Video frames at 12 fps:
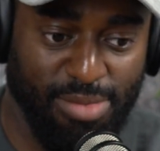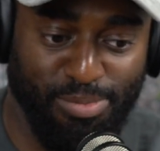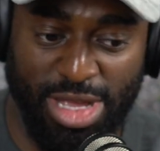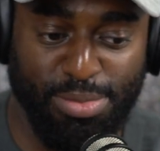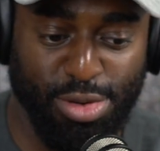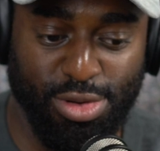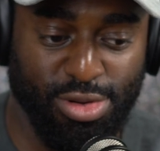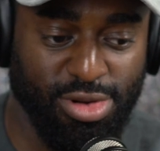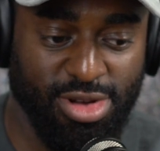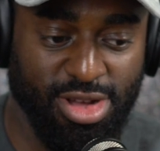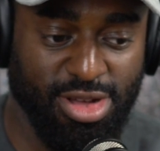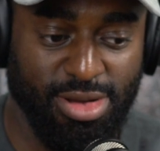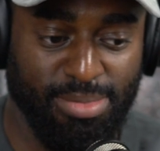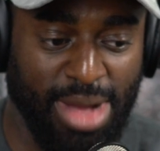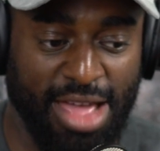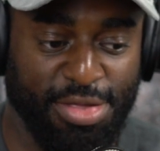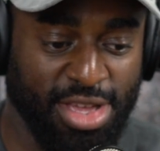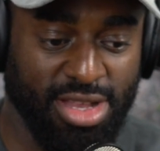people
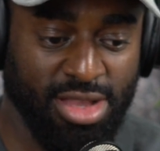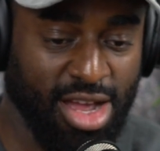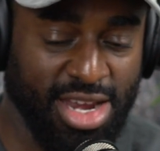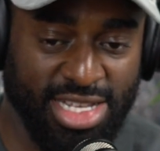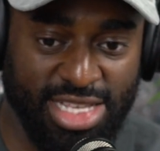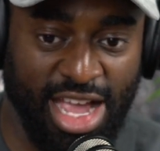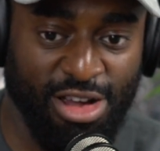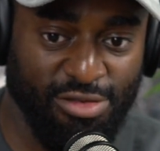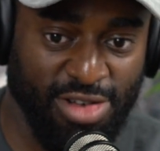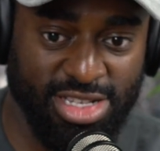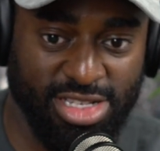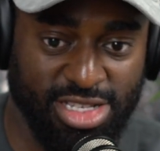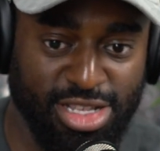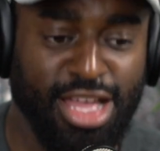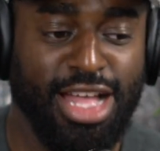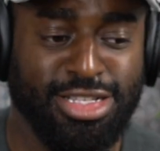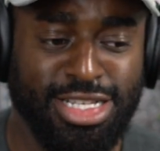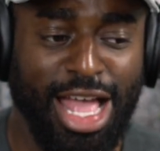might think, no, that's outrageous.
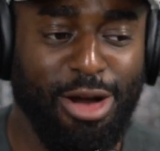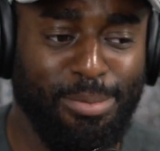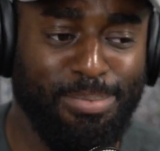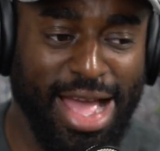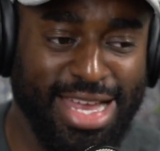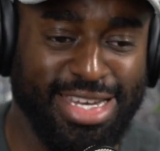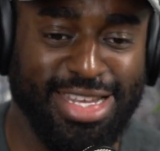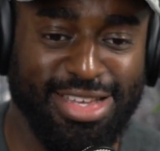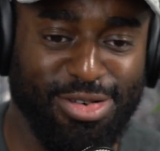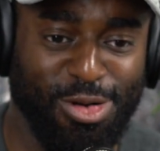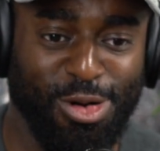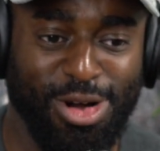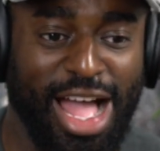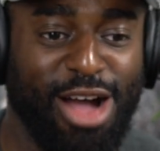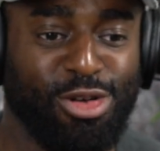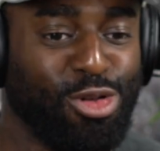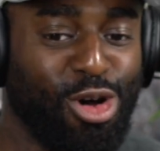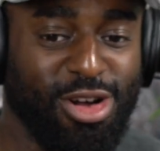Just how bad or how
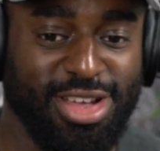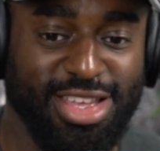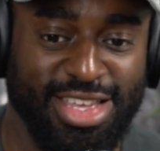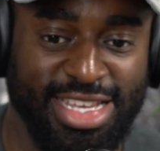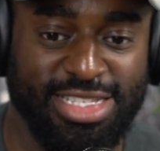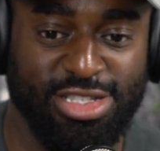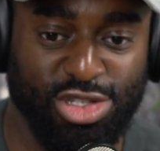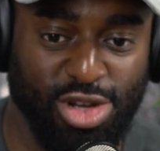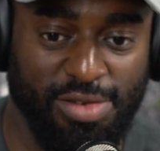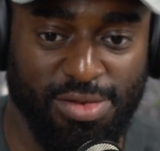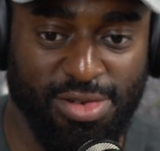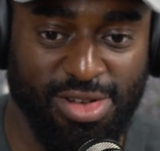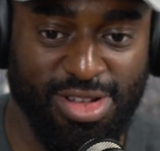long is the travel